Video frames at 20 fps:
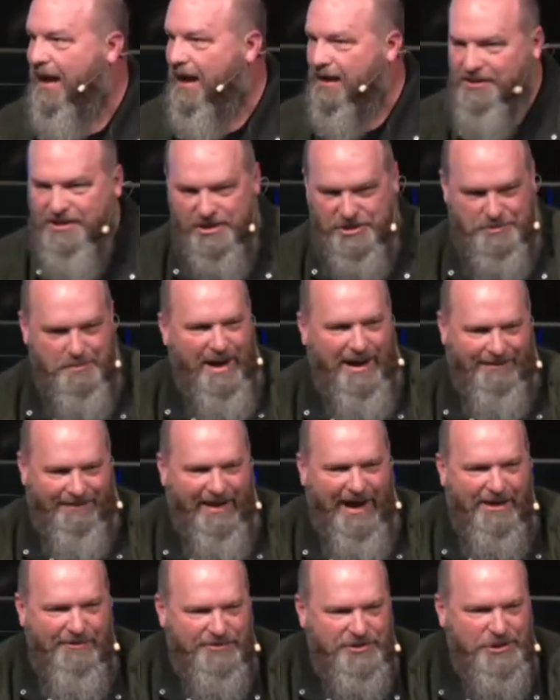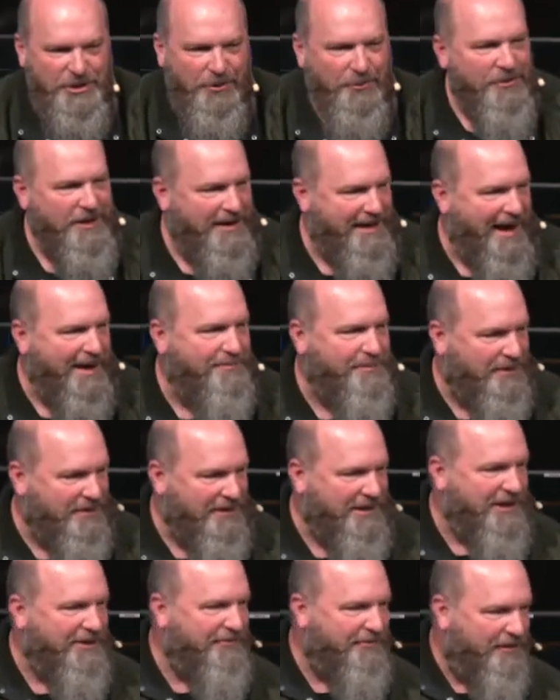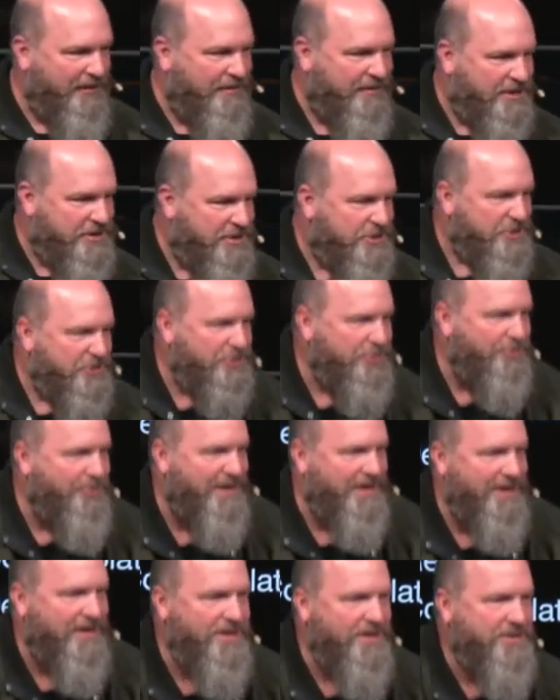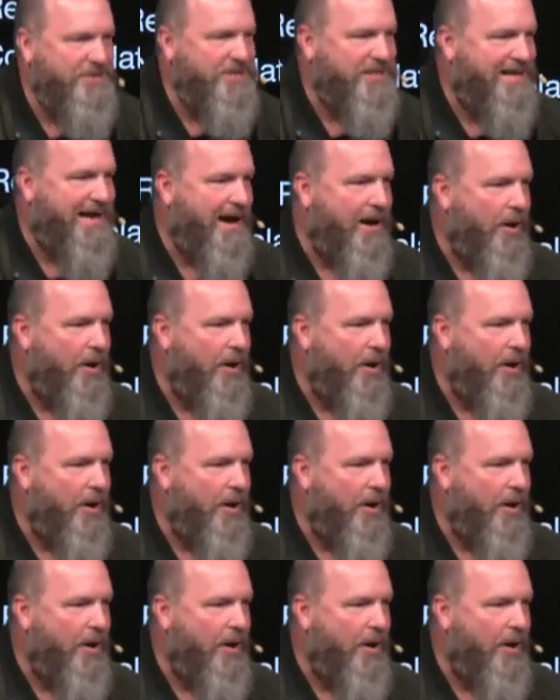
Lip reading: Does my life show that I believe this is who he is and